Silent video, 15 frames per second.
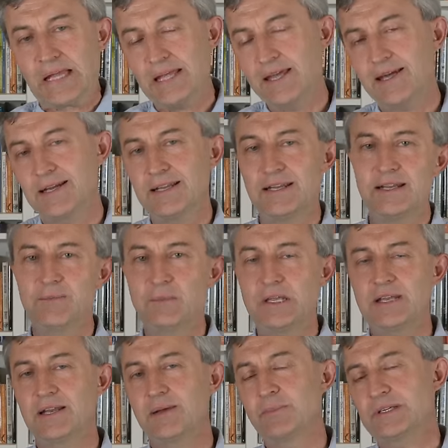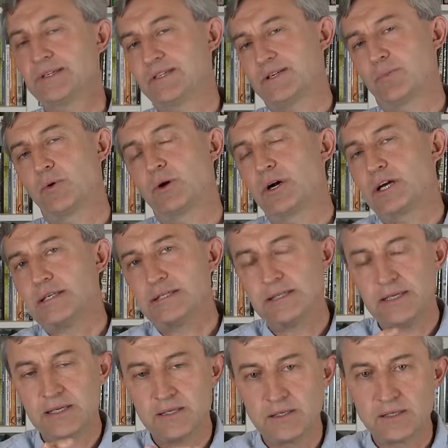Yeah, let me summarize
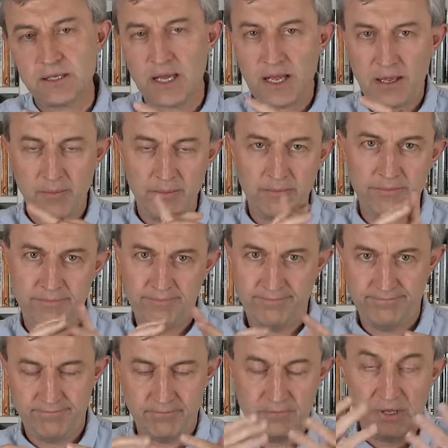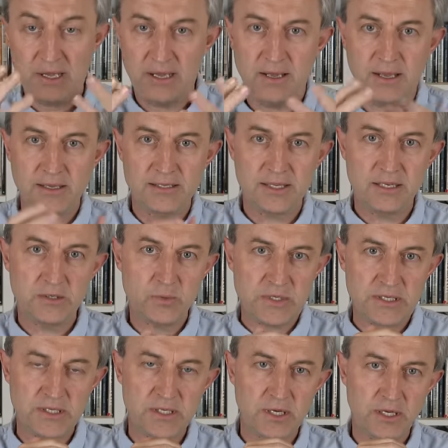these as we
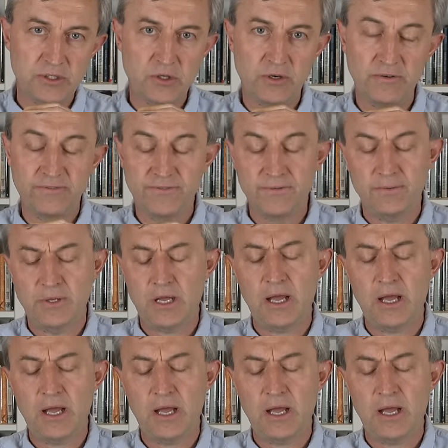start off.